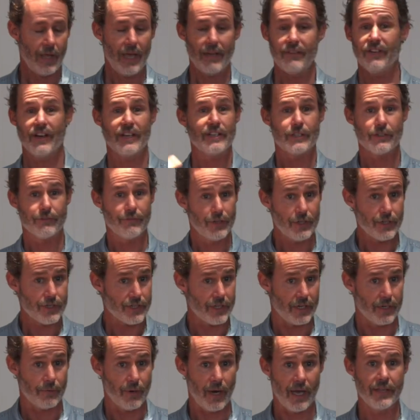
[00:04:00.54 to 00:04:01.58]
and vice
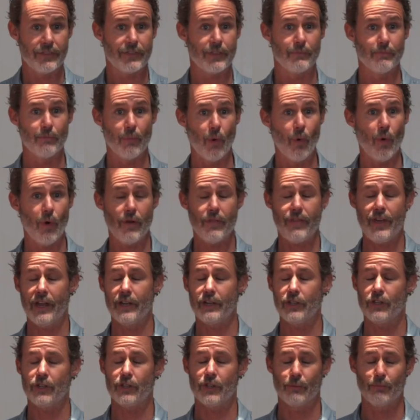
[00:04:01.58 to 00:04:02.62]
versa, right? The more
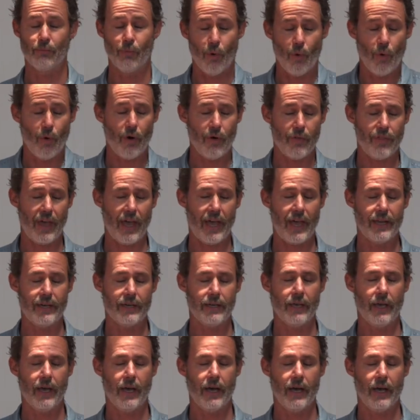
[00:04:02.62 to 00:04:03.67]
that the more
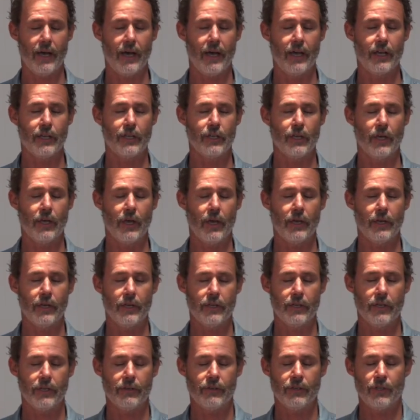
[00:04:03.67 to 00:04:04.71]
that uh,
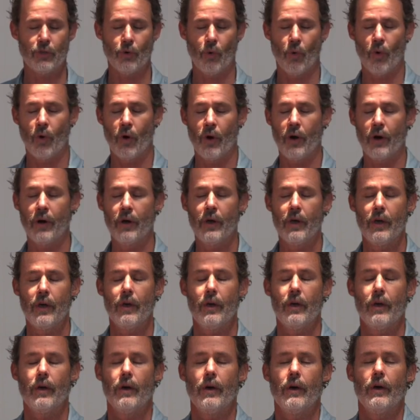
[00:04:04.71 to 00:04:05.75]
you're
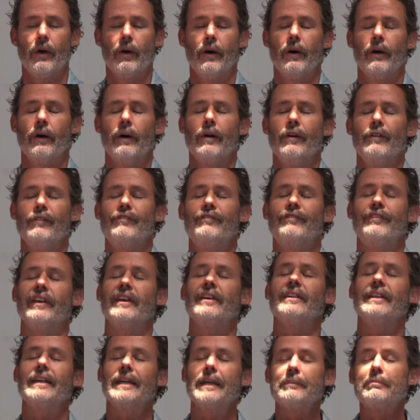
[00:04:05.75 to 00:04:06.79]

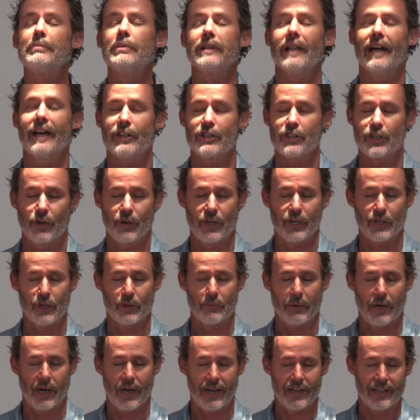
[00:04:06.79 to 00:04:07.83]
feeling pleasure in your
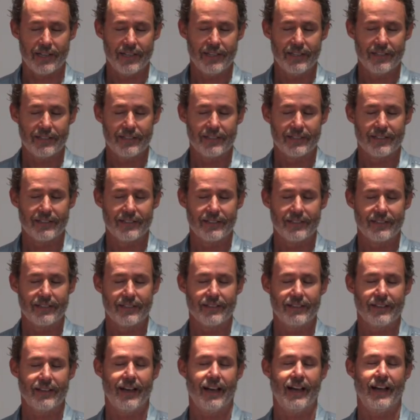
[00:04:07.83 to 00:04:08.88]
body,
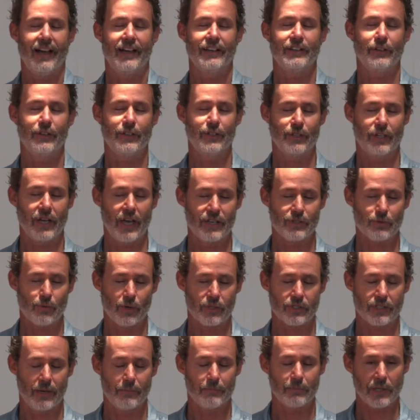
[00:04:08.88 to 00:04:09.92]
I, I know you guys
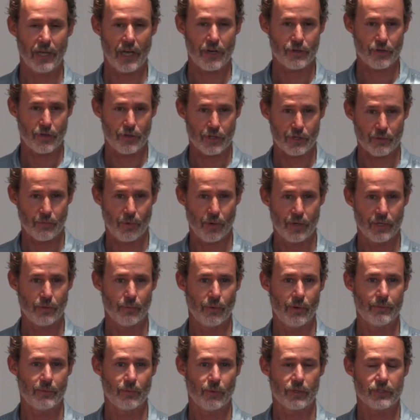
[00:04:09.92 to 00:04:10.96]
worked on pleasure this morning. The
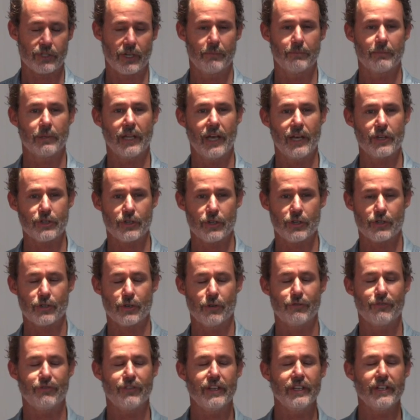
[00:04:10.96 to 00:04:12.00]
women worked on pleasure,
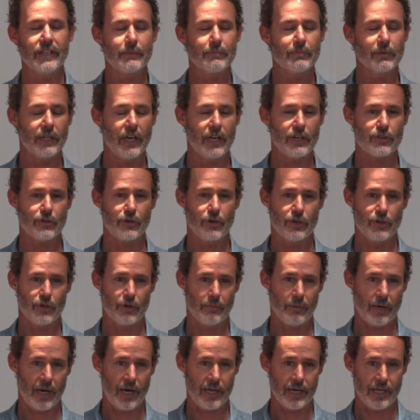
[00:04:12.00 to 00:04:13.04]
so feeling pleasure in your
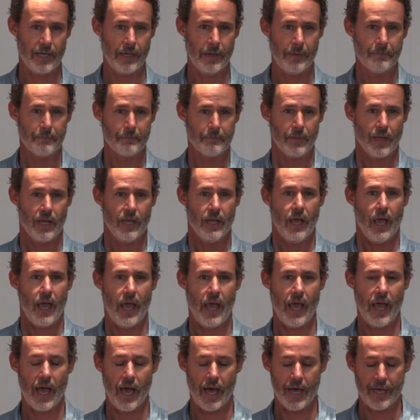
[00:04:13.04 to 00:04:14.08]
body,
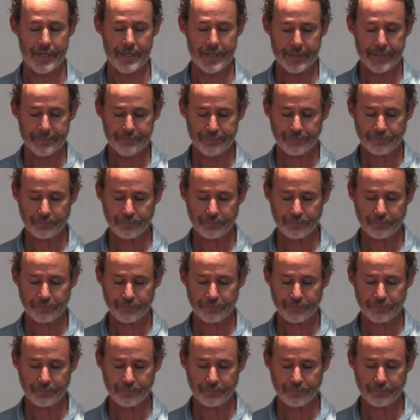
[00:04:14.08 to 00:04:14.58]
and